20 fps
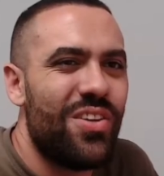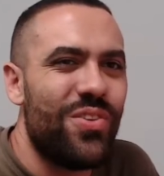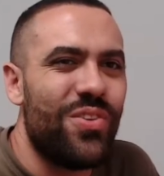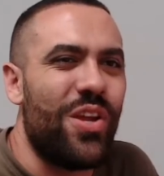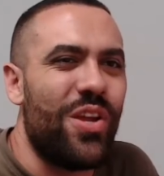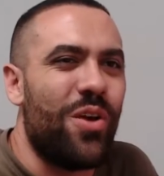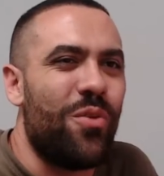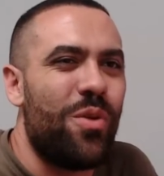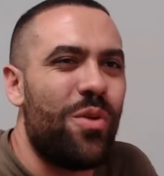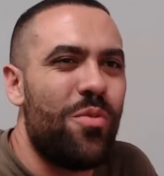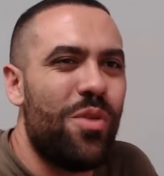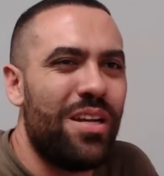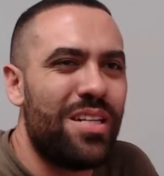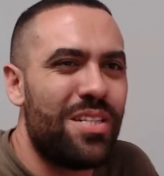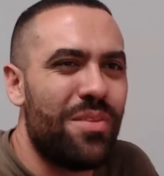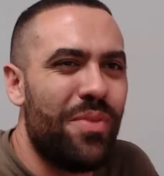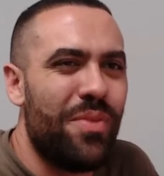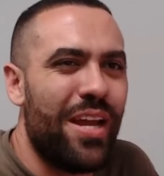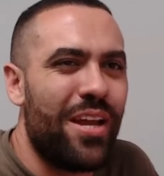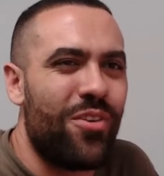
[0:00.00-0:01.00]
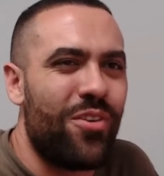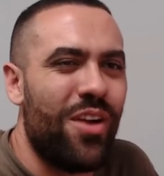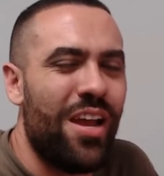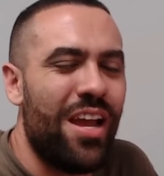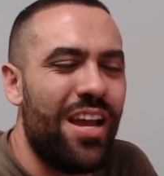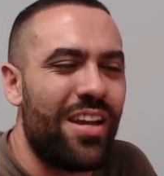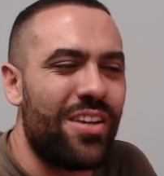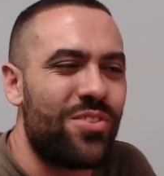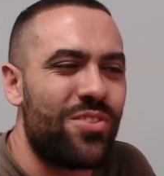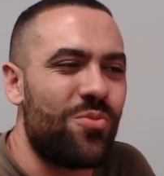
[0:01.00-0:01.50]
Yeah, we want to buy
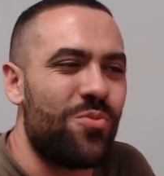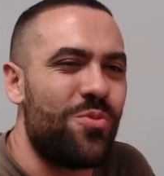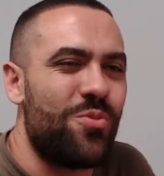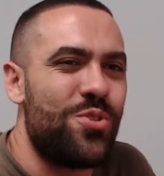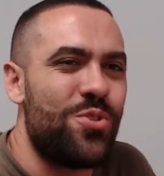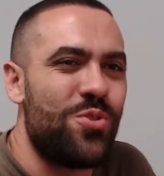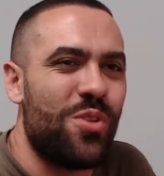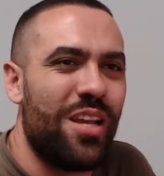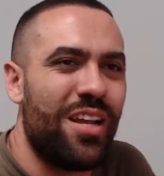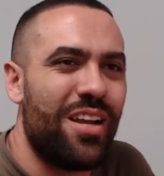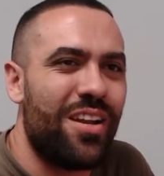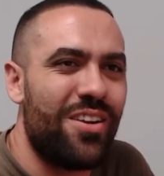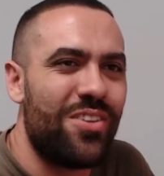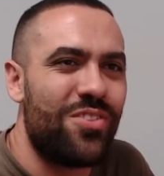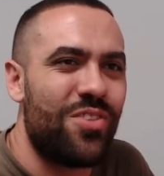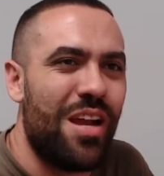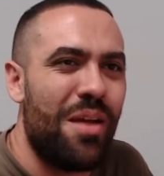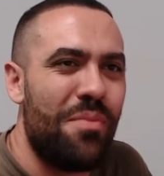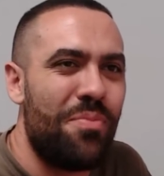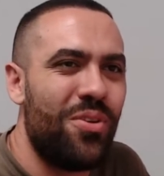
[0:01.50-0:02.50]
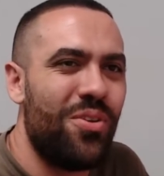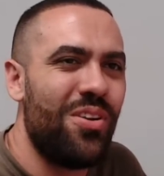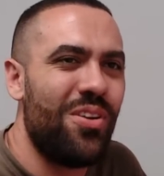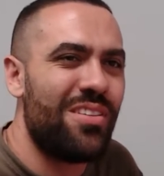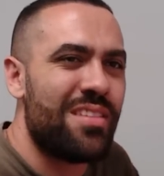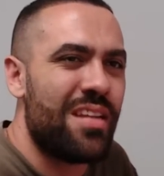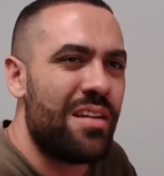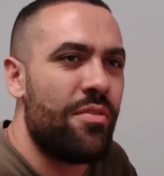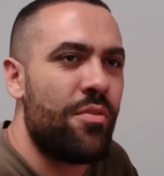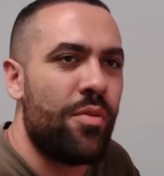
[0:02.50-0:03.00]
Krags. Would you like our trapdoors?
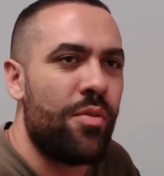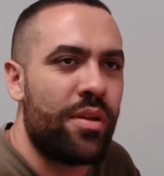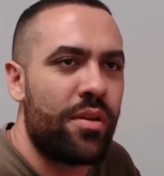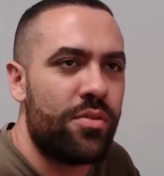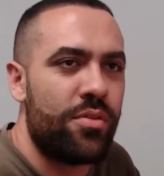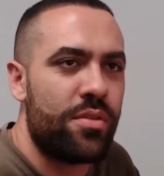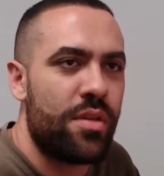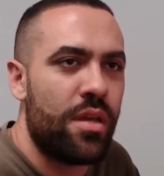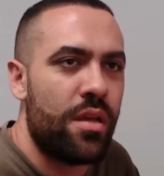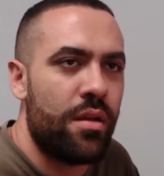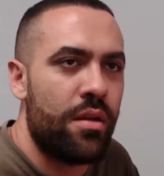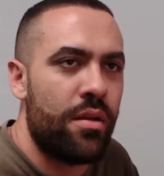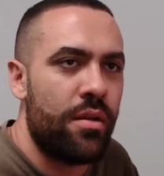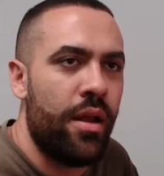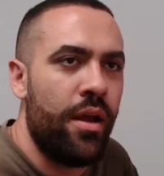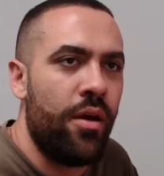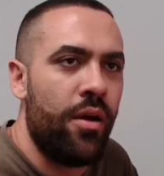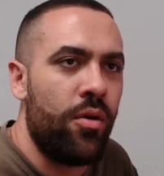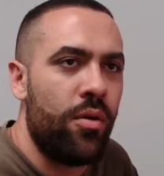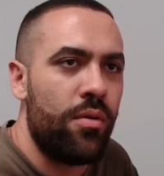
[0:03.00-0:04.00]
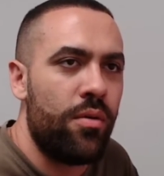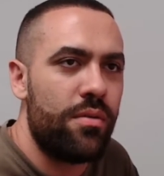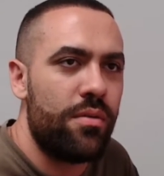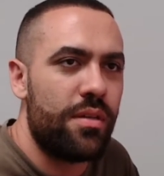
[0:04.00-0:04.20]
And everyone goes, no.